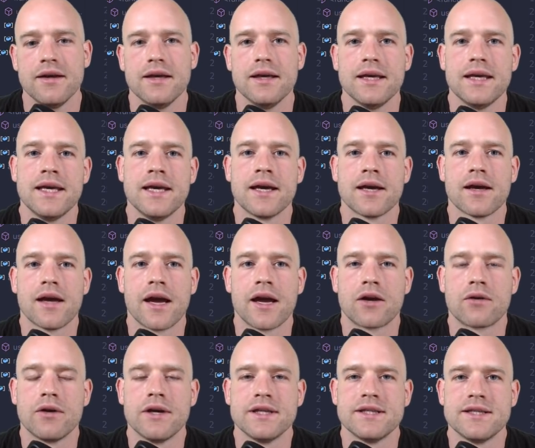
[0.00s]
Here I
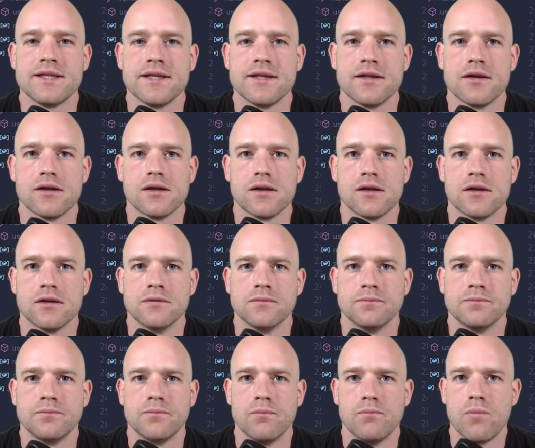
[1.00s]
created a
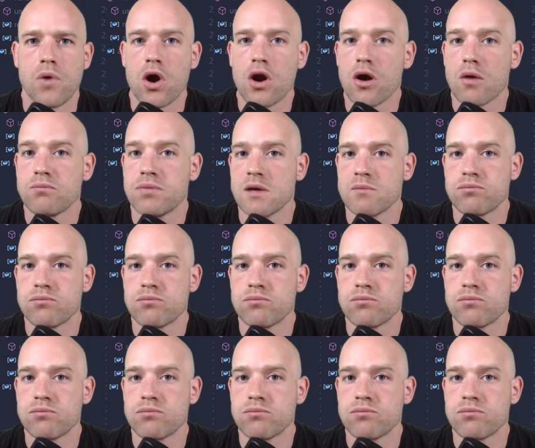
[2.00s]
boilerplate